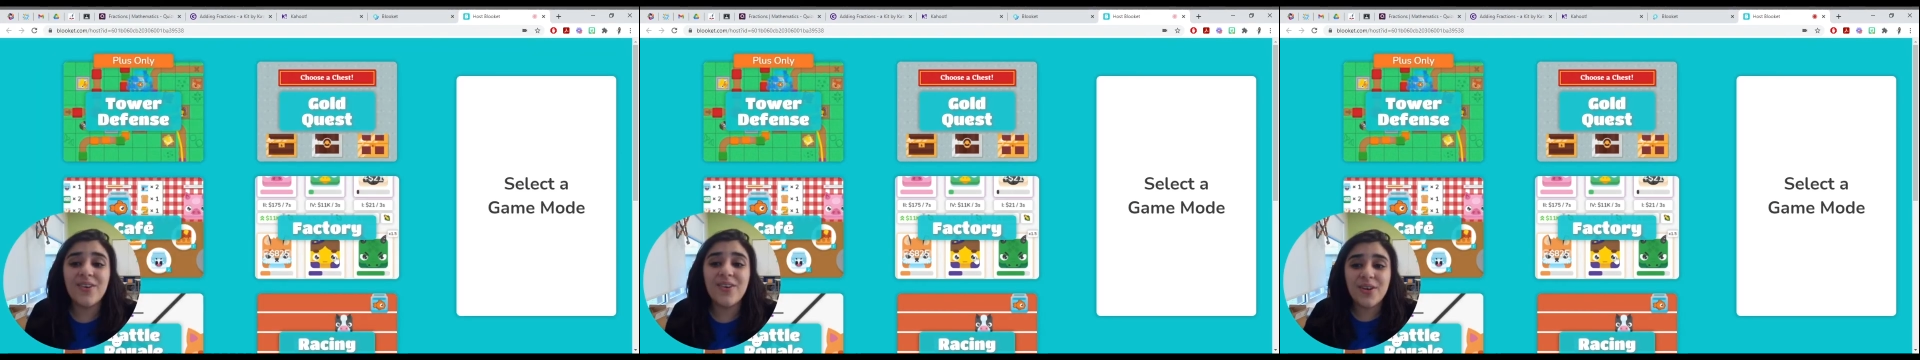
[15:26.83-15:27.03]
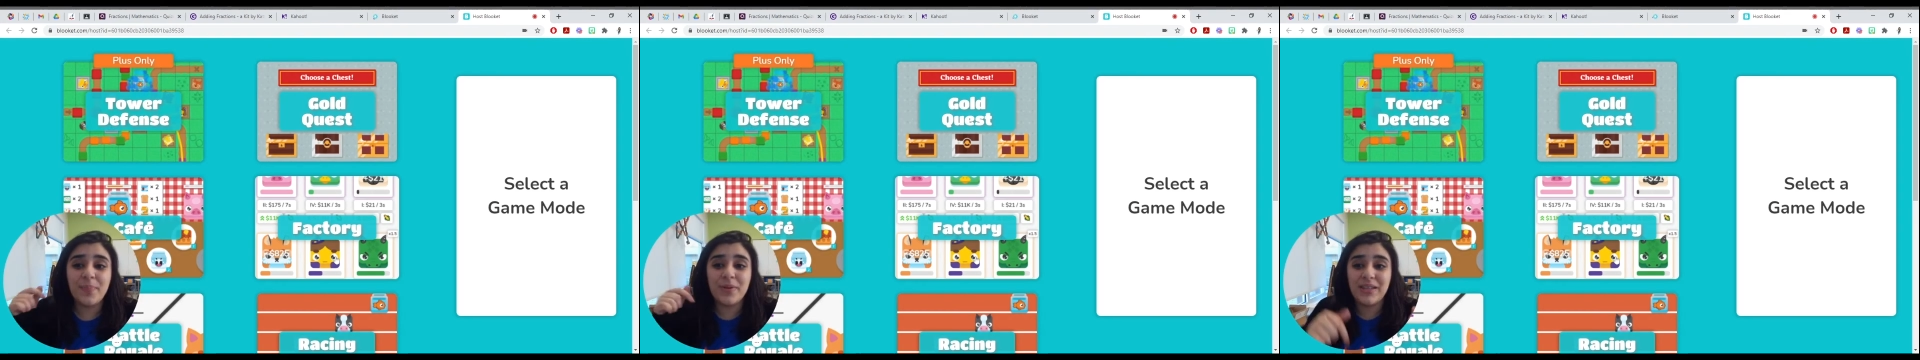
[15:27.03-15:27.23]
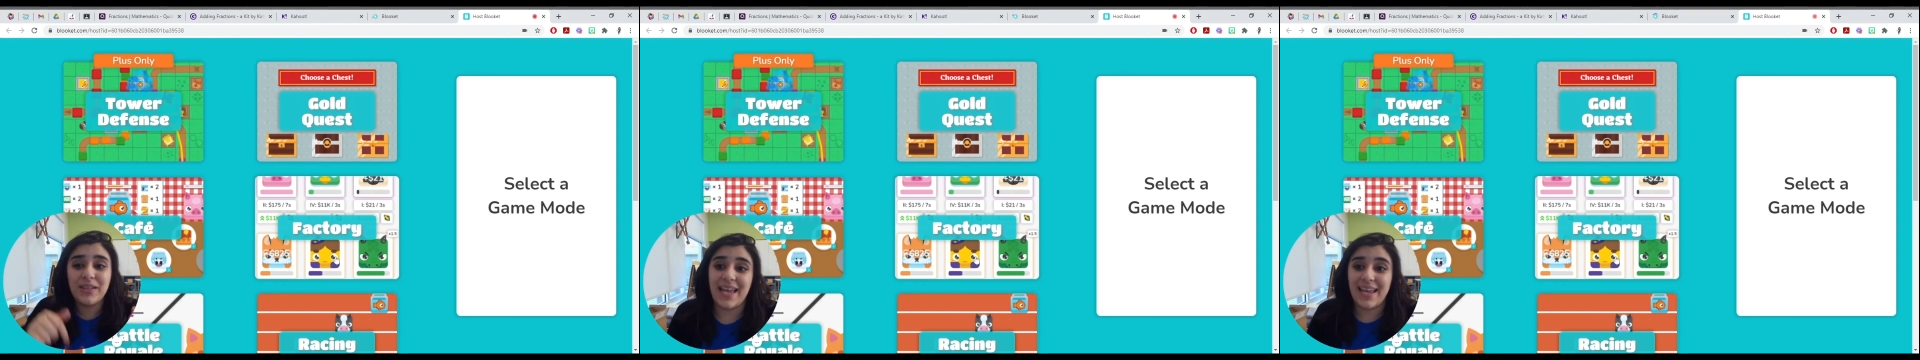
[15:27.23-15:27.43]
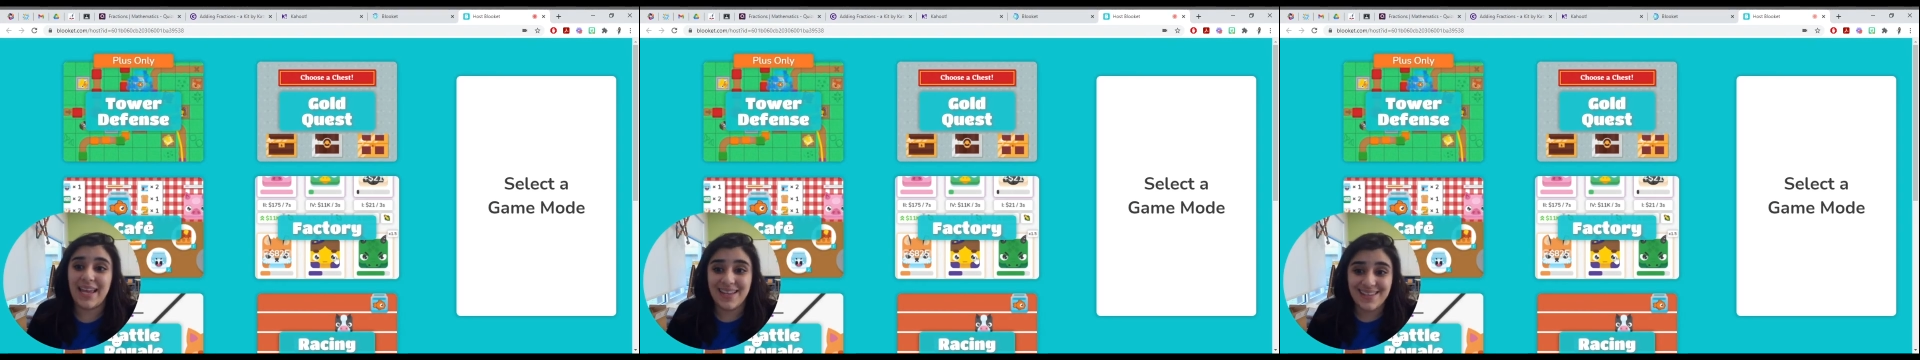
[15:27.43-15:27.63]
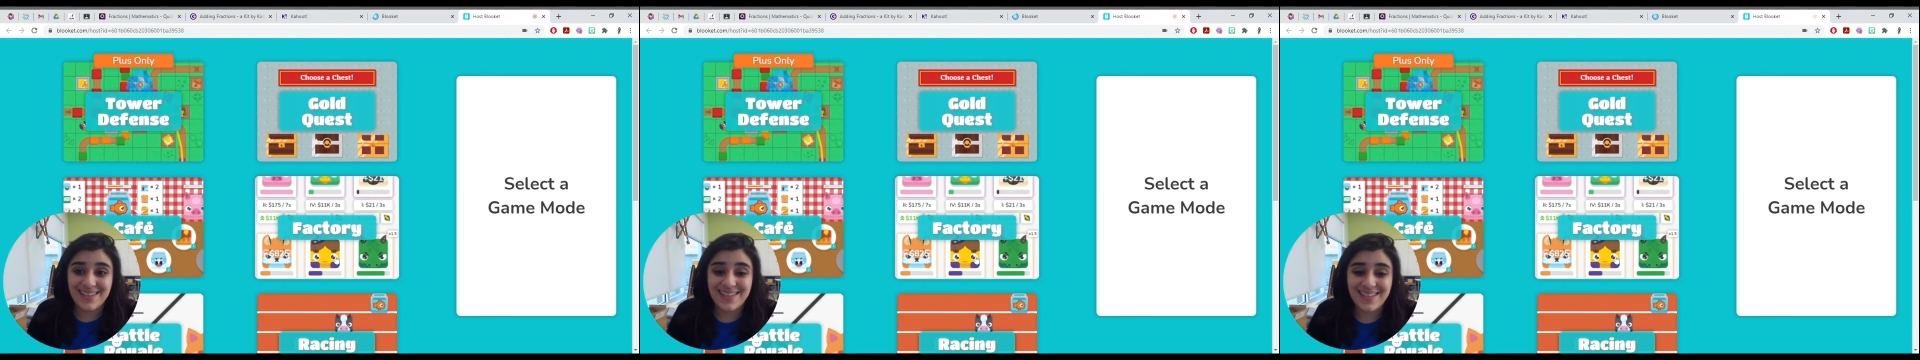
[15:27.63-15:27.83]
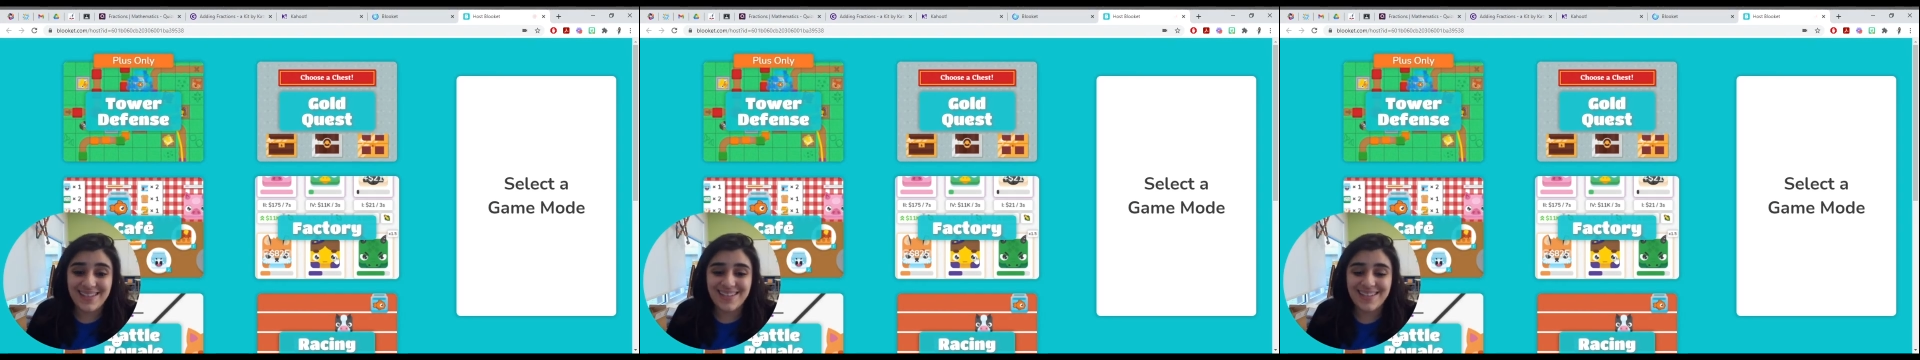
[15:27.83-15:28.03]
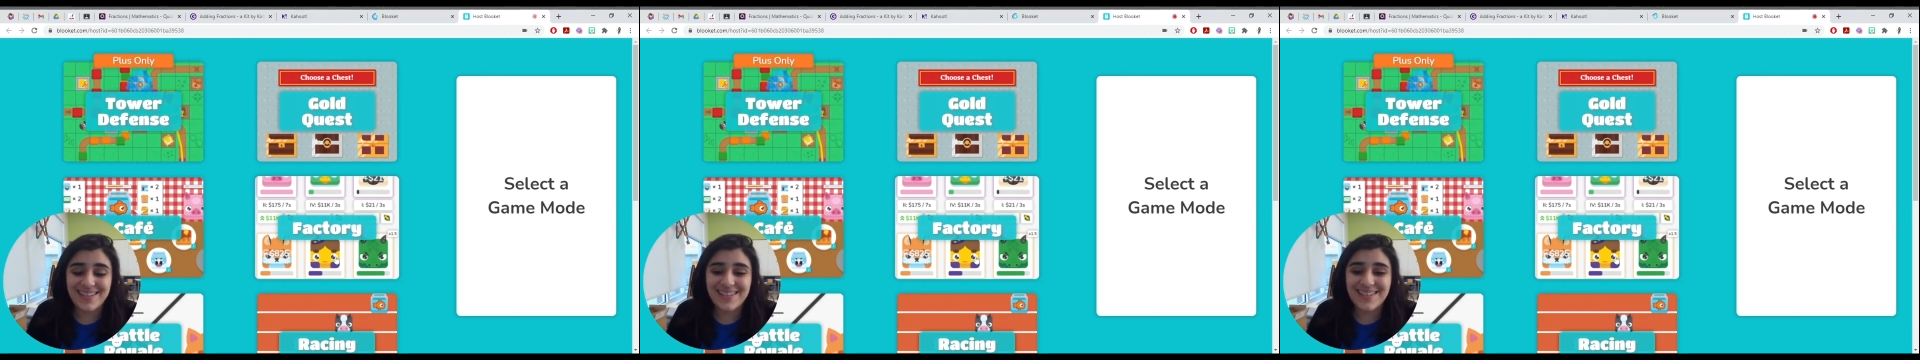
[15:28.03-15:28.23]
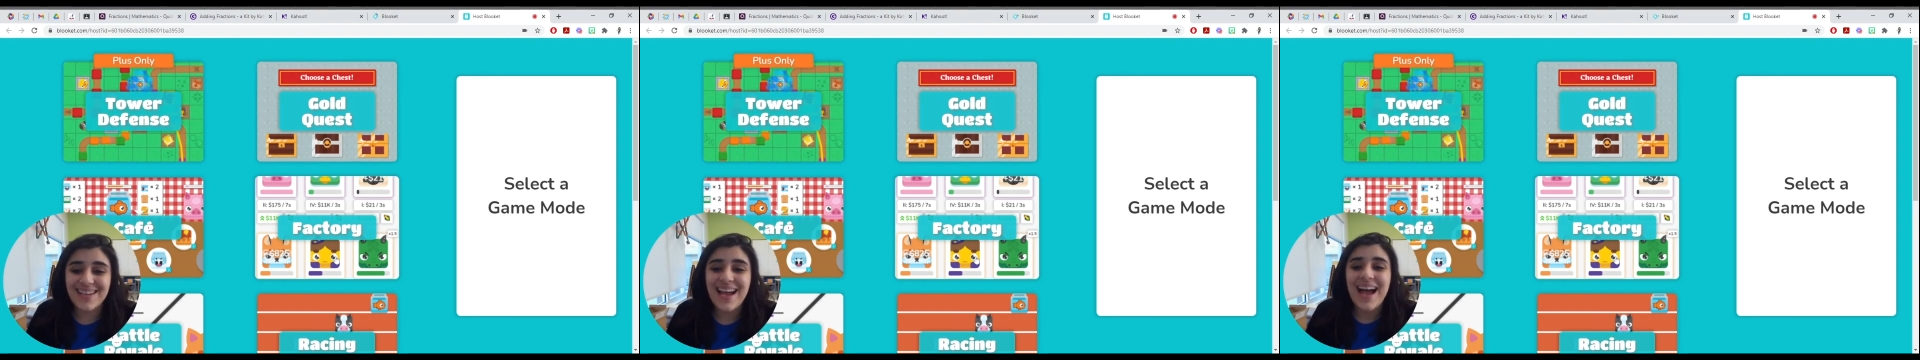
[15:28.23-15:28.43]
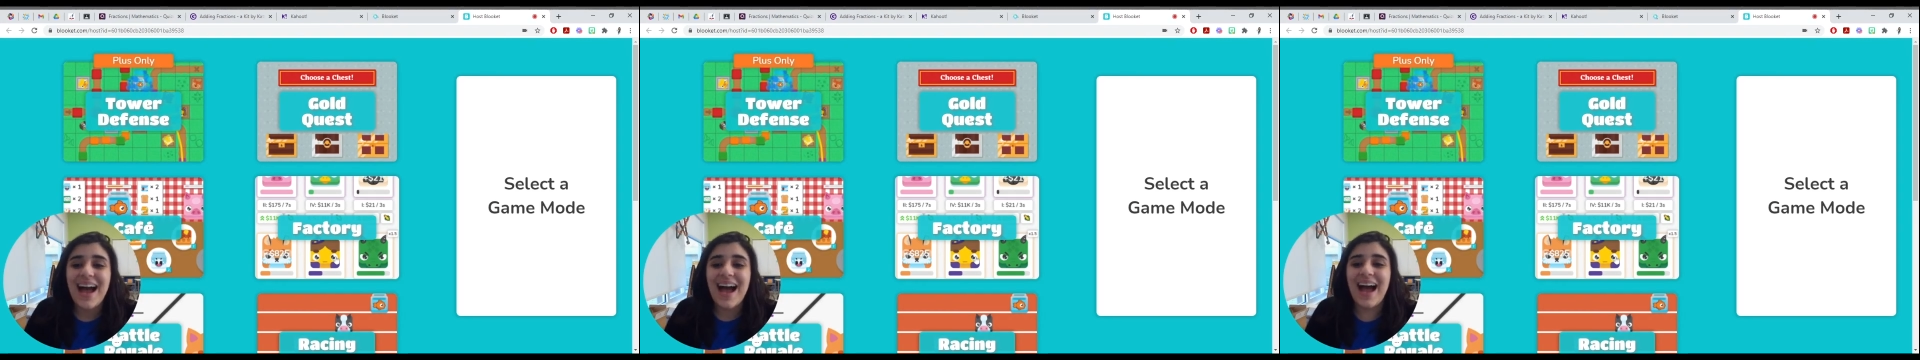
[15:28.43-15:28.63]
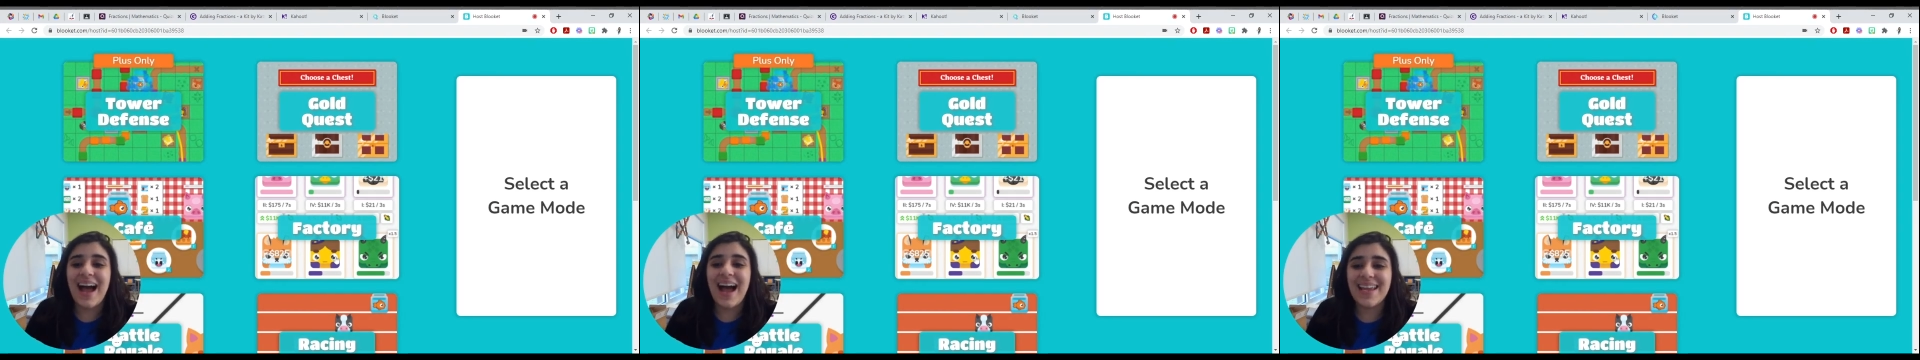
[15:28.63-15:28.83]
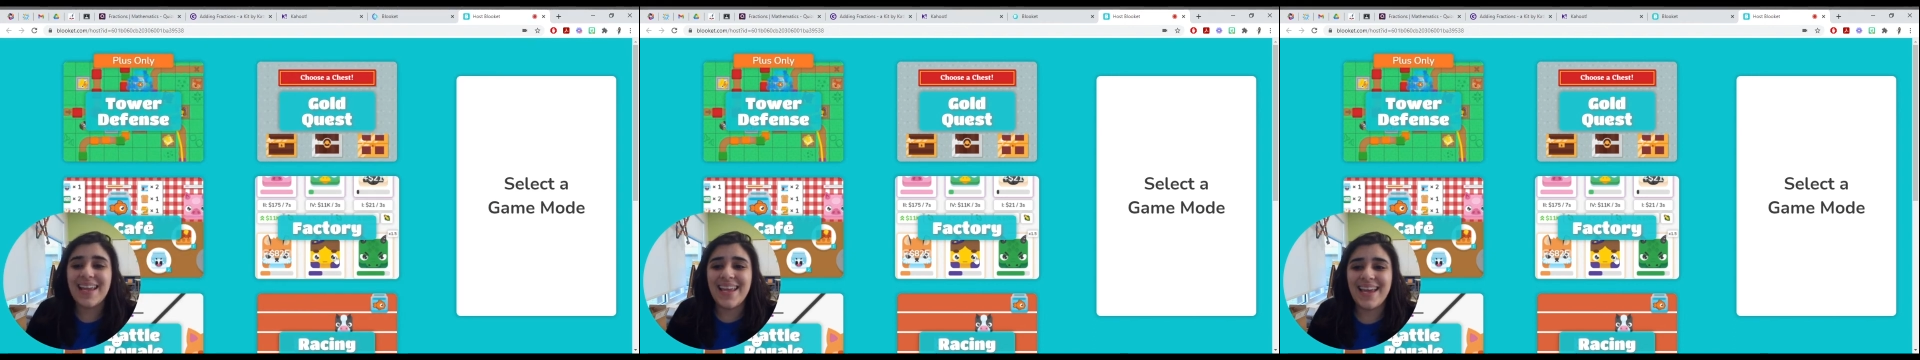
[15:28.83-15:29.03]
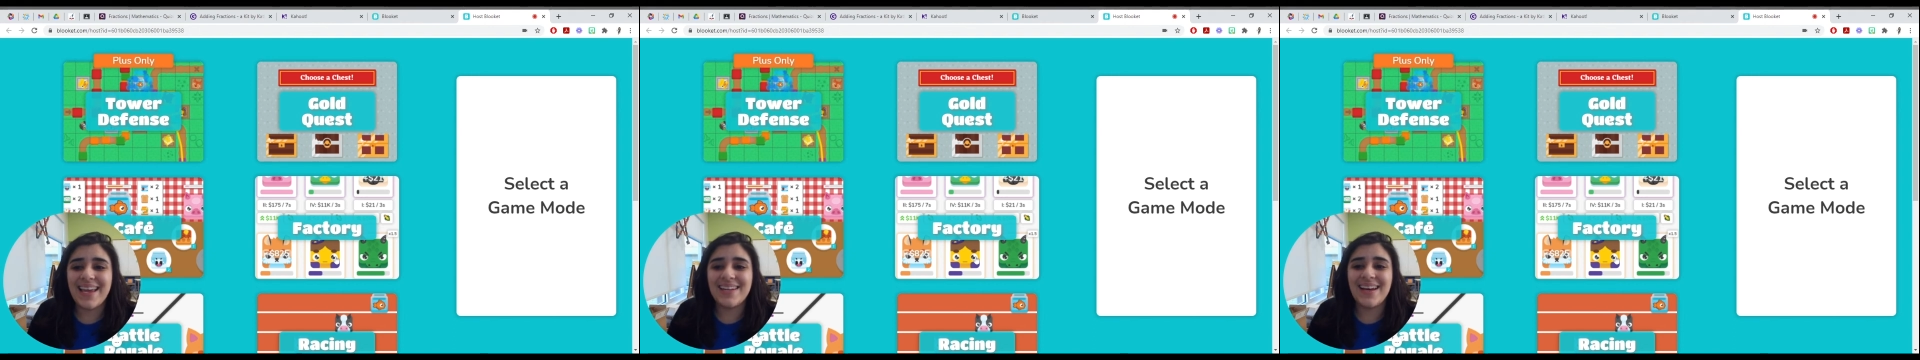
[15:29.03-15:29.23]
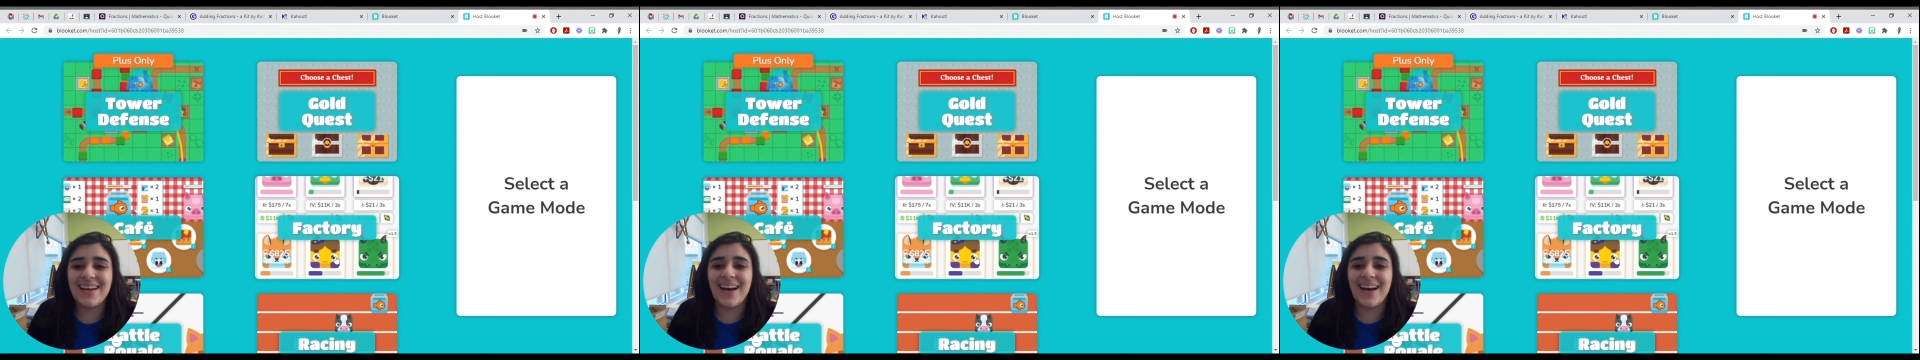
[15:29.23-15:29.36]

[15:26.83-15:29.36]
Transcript: I go to play, I can